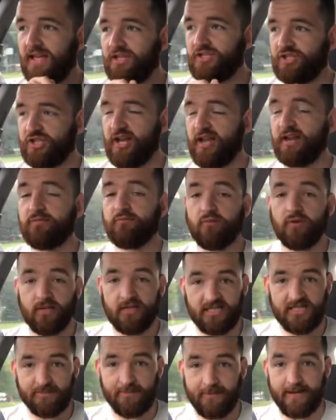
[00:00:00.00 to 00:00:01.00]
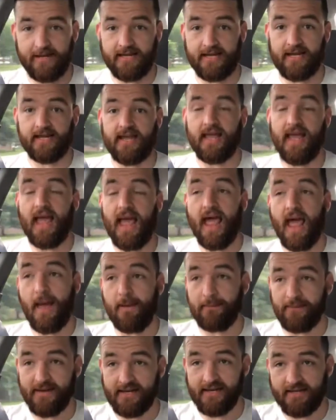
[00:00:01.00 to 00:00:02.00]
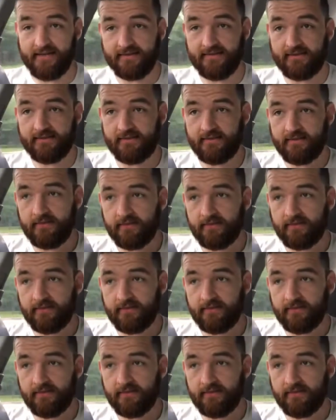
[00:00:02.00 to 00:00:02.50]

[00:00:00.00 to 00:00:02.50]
generally speaking, happiness.